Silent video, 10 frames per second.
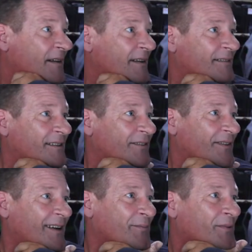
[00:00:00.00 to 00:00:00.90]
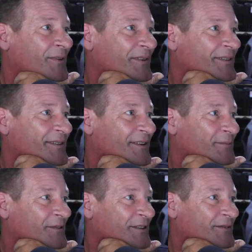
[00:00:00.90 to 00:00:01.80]
Let's see if I can pull this
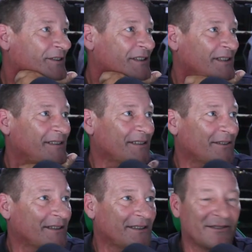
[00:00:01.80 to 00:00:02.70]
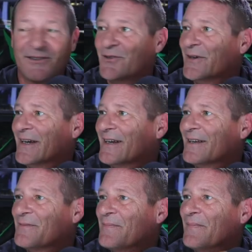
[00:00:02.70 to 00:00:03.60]
up just for shits and grins real quick,
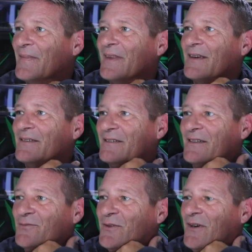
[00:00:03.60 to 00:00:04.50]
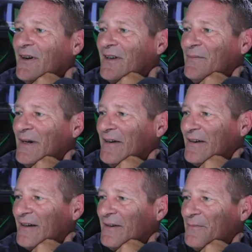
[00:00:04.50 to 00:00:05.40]
since we're talking about her.